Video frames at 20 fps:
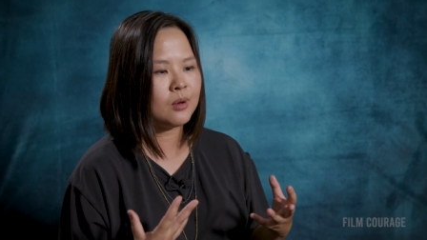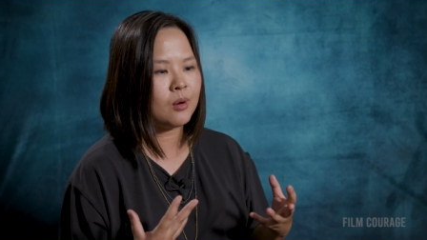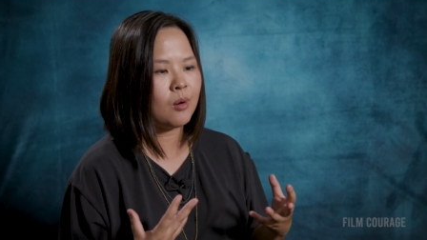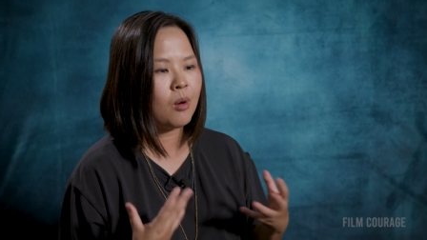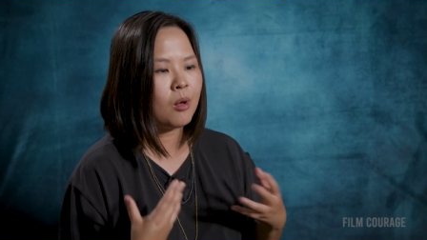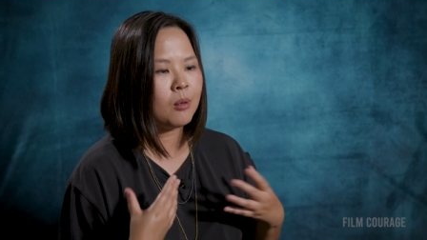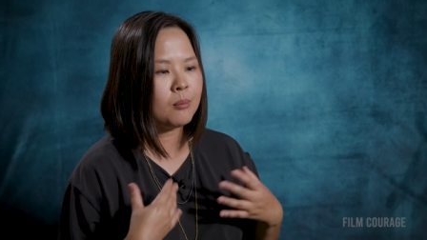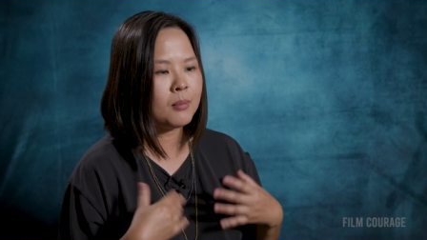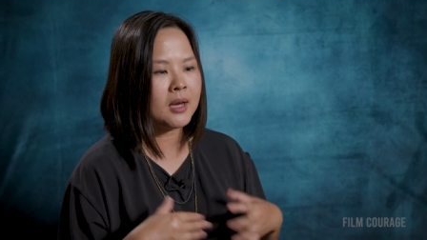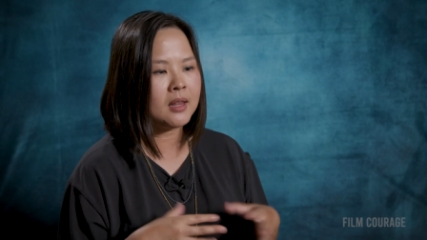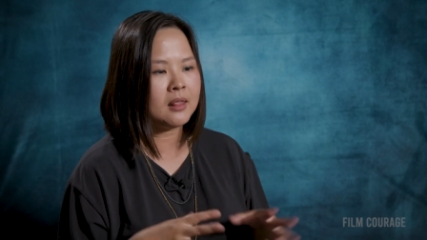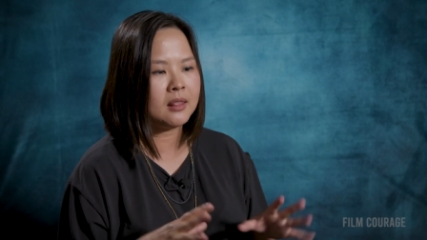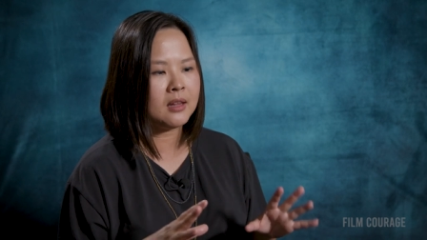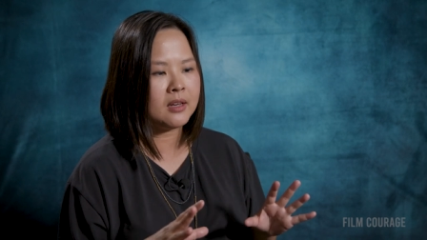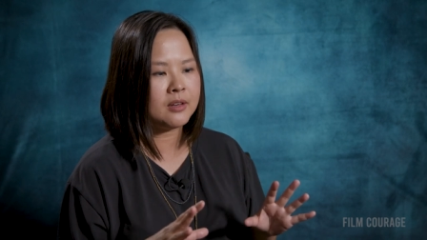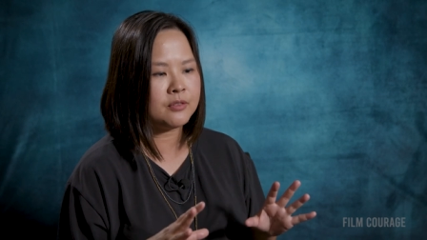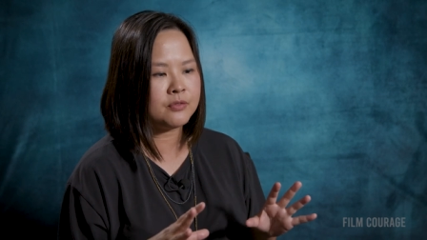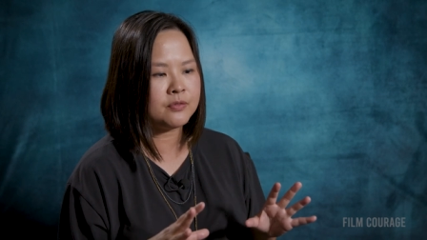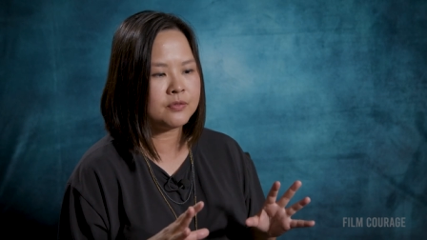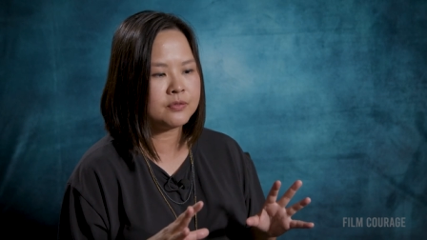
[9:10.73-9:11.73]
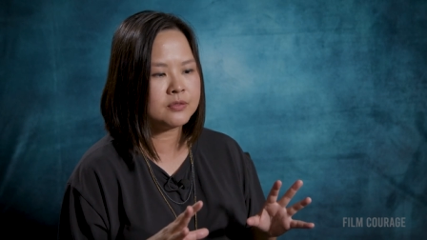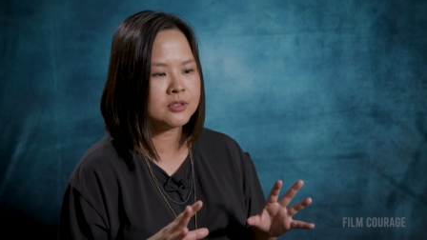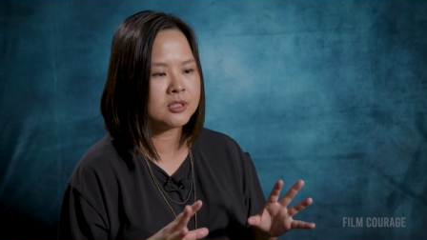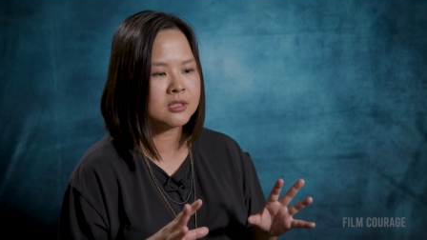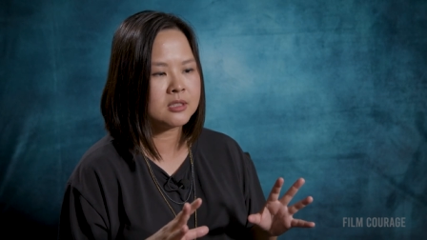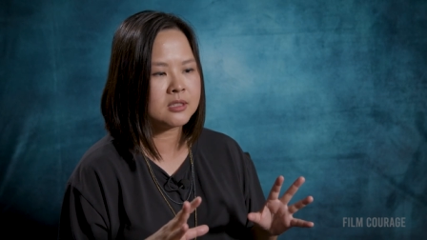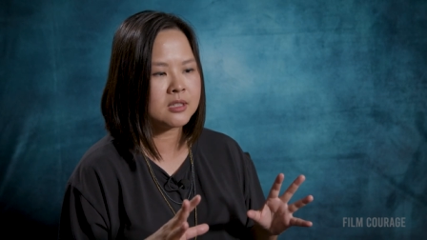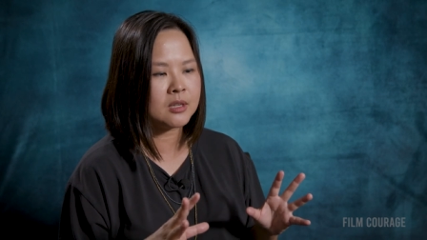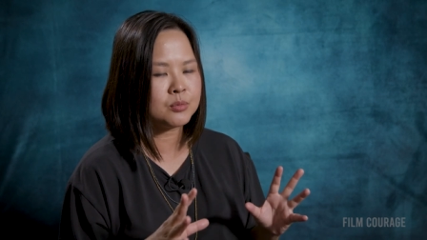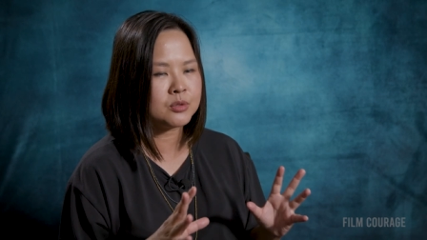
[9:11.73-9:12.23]
all my life
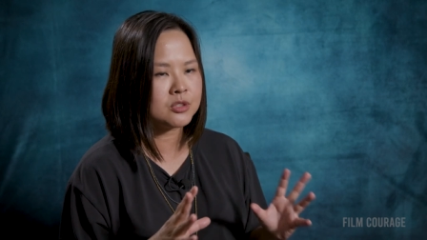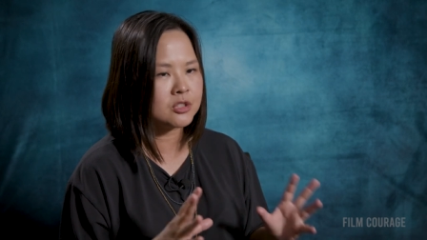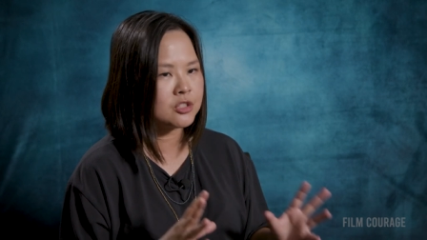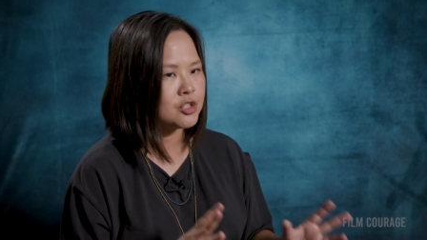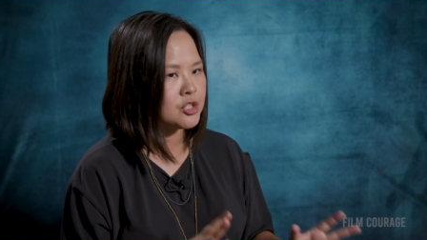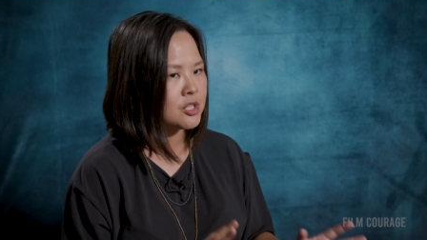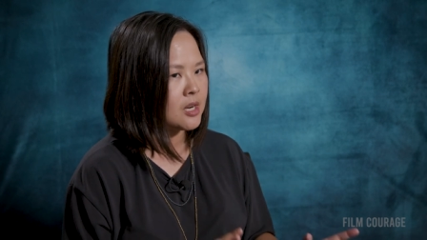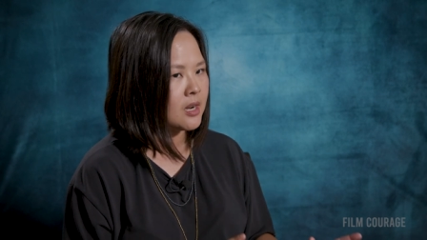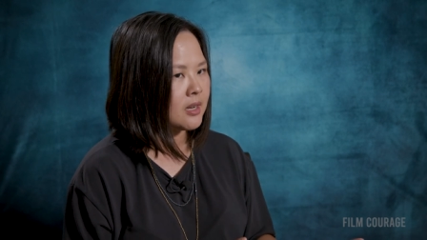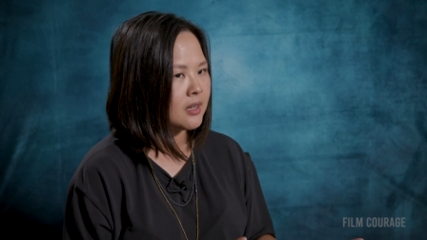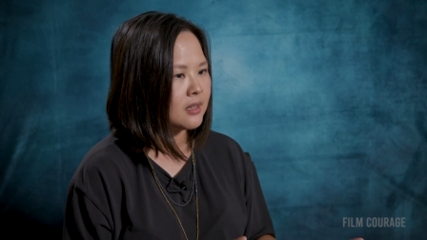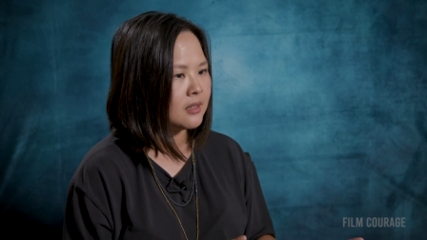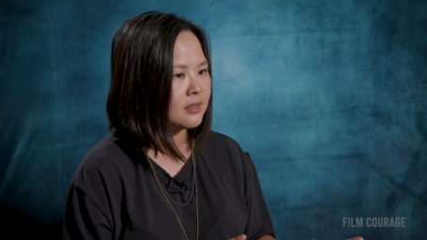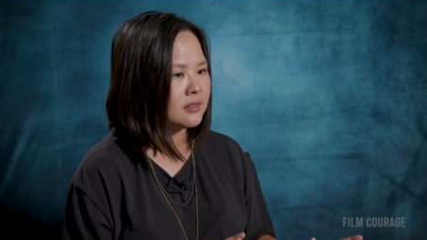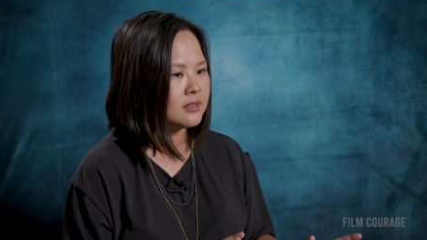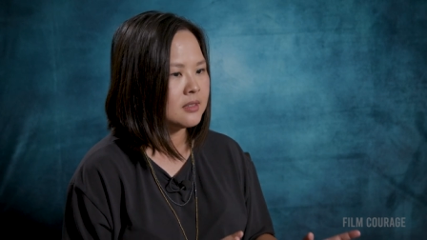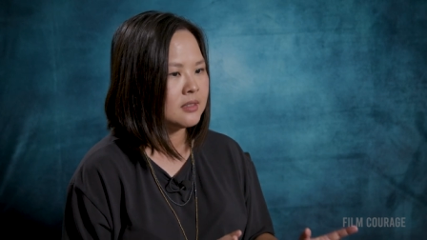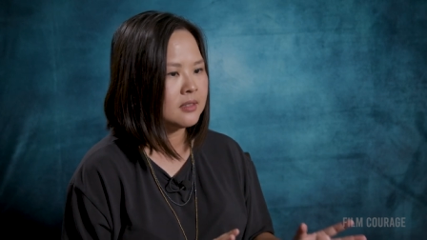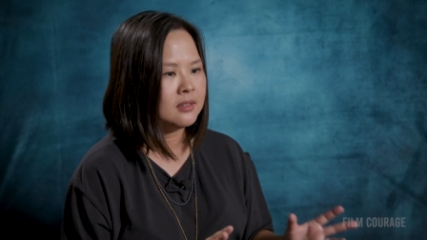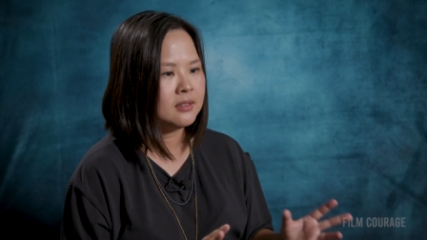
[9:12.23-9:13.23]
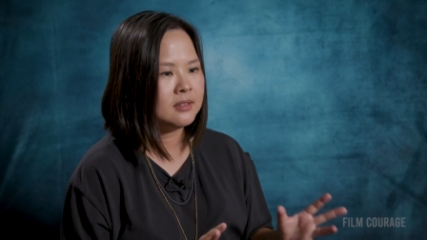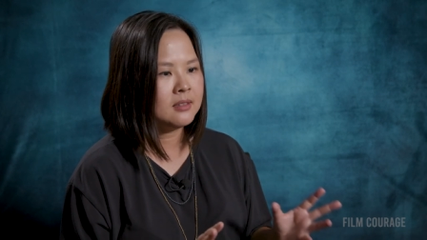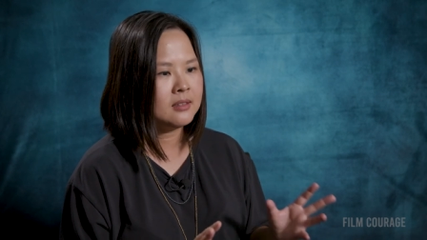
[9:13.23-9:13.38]
since i was a child